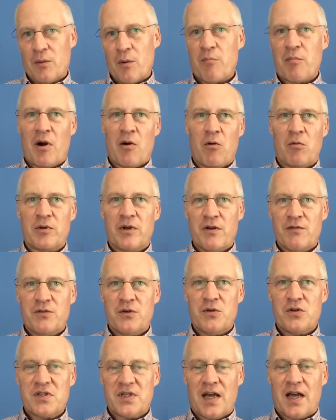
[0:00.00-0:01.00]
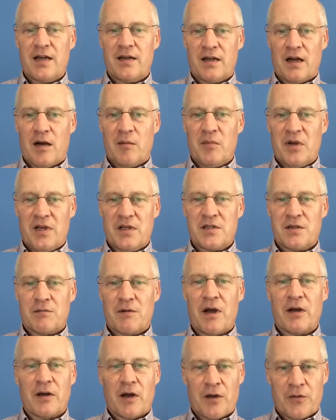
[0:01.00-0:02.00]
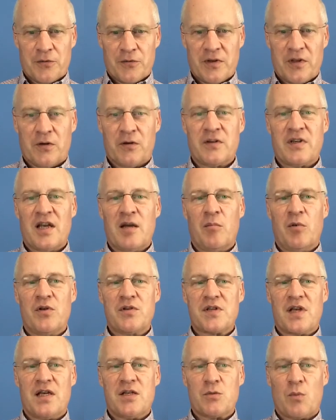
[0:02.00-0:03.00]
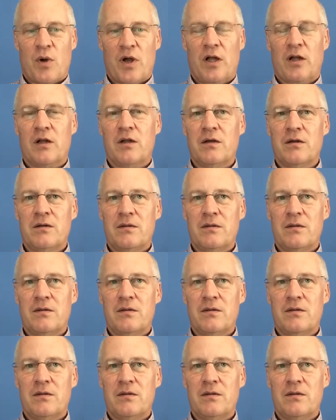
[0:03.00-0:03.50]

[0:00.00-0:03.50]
were probably a few snide comments around other dinner tables as well.